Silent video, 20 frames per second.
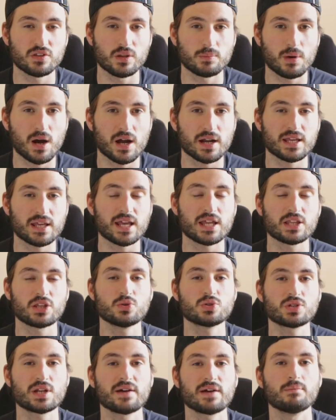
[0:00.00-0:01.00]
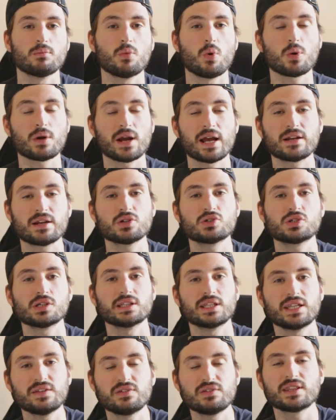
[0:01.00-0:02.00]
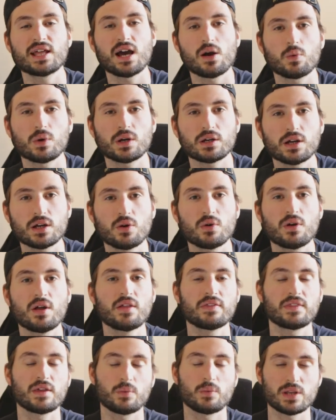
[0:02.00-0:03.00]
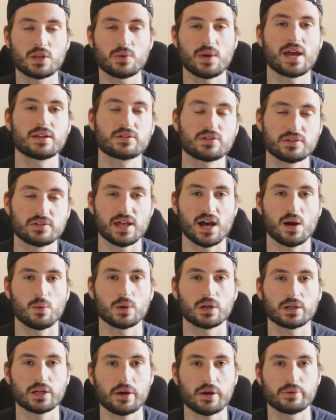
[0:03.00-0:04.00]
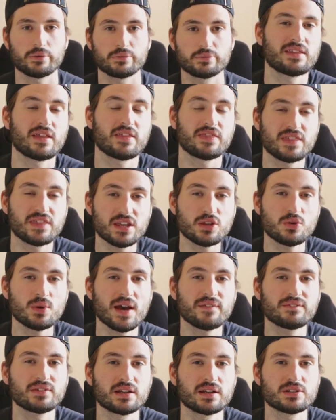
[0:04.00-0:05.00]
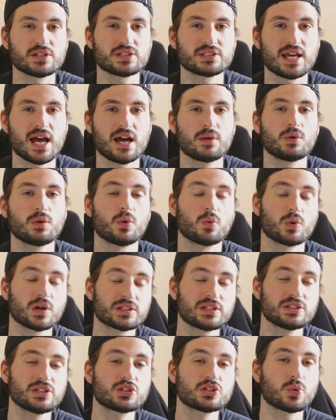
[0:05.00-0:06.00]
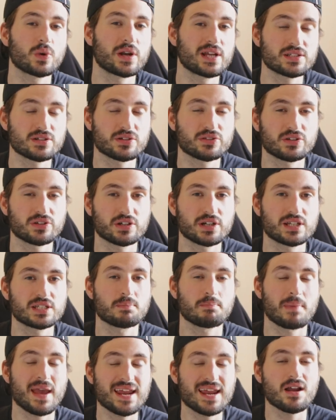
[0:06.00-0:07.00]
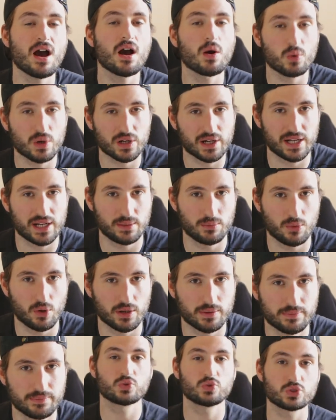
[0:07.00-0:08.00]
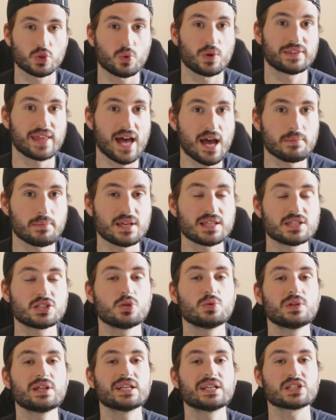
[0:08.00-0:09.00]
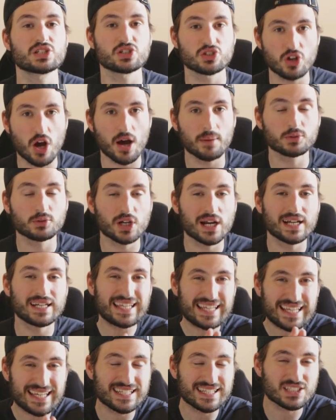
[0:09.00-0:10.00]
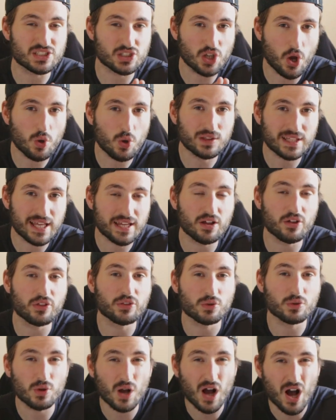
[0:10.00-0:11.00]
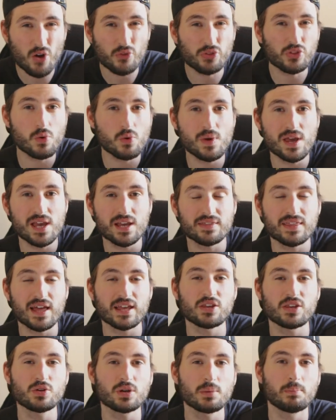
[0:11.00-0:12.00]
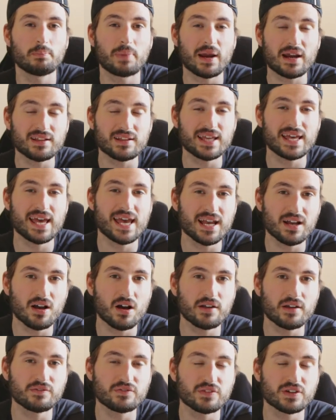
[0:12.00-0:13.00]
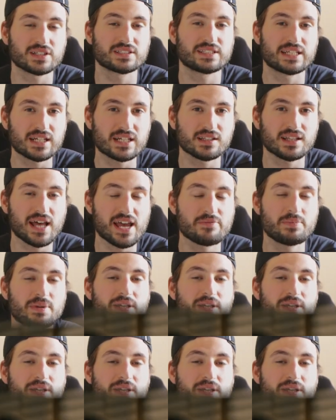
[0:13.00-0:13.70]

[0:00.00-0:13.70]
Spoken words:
in the body, and you should have more energy leaving that workout than when you entered that workout. And the thing you have to understand, what worked in your 20s or 30s may not work anymore. So what that means, you need to stop trying to eat so little throughout the week that you can barely hang on for dear life